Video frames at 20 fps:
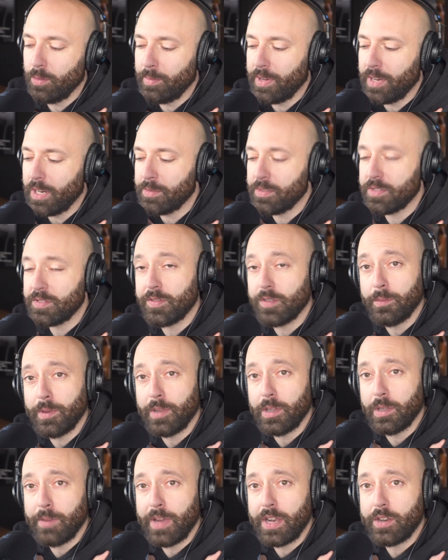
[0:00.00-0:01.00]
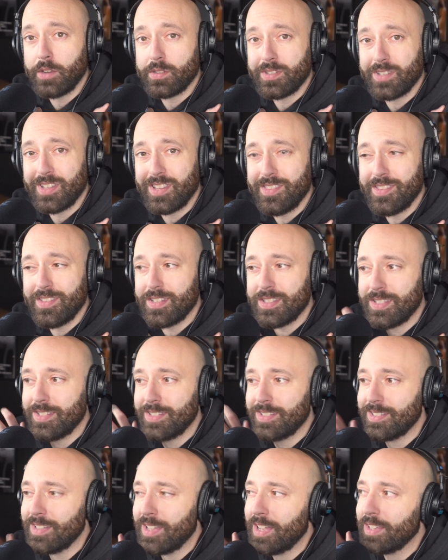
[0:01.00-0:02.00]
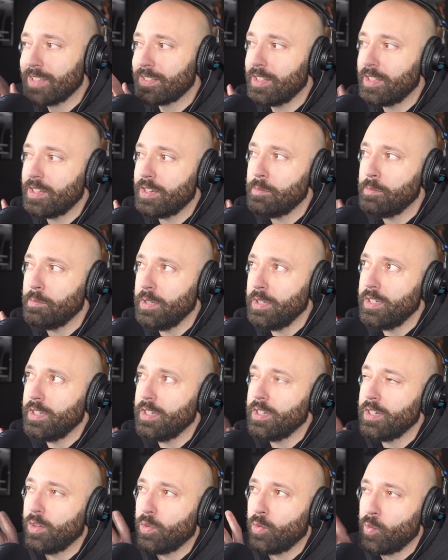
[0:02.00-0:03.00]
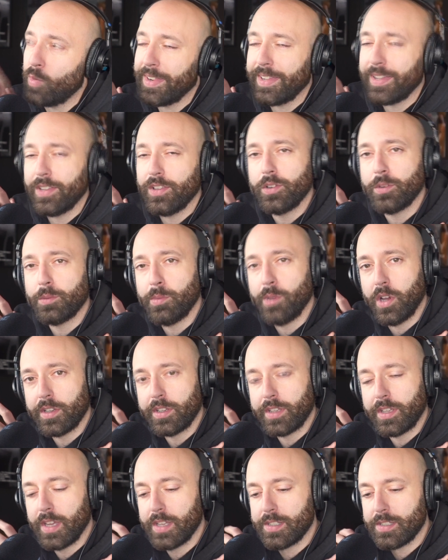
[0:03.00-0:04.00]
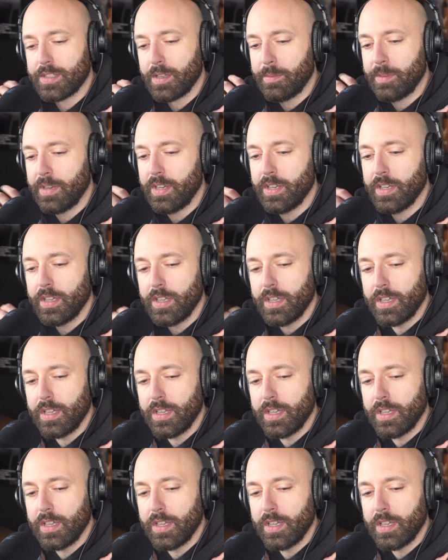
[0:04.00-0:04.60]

My name is Phil Balabanos, and this is not going to be a regular podcast. I mean,